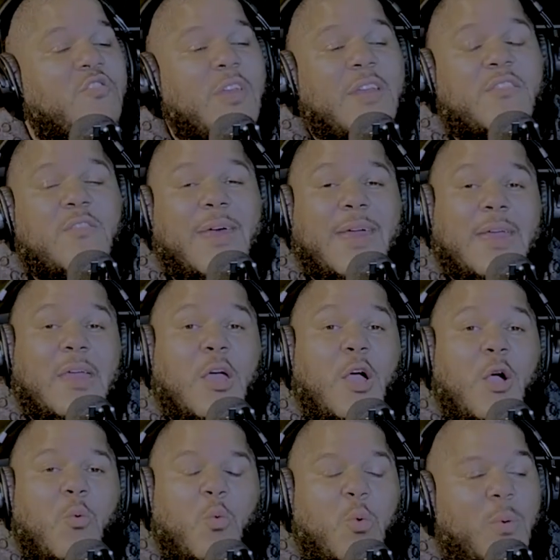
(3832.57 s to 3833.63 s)
It's like
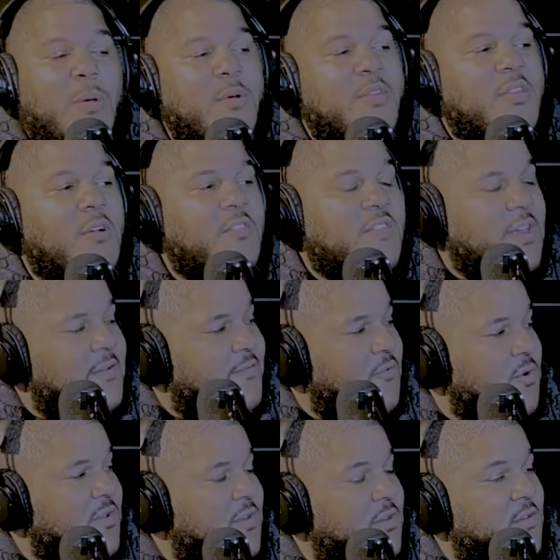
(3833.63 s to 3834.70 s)
when we were 13,
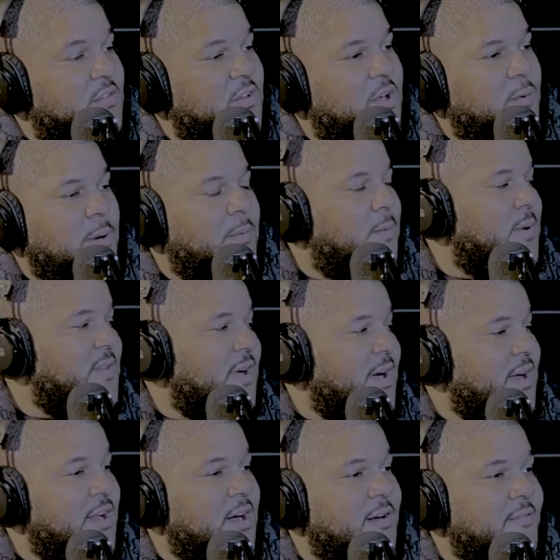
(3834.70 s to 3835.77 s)
14 years old, what were we
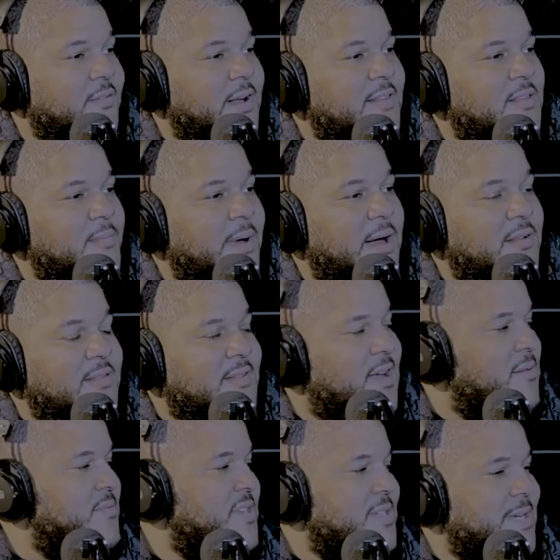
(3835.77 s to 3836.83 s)
talking to our friends about?
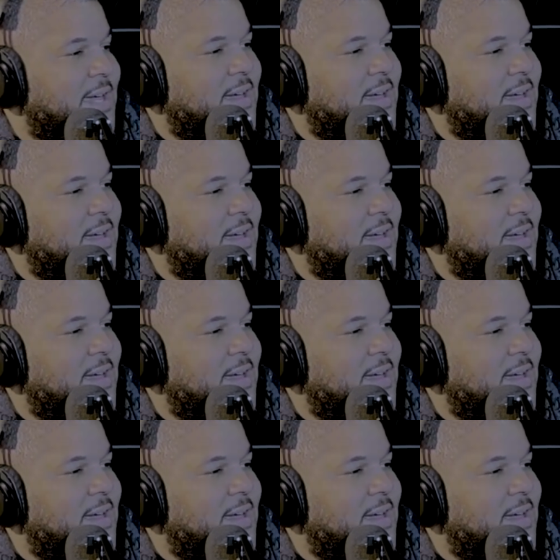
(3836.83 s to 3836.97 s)
Dumb shit.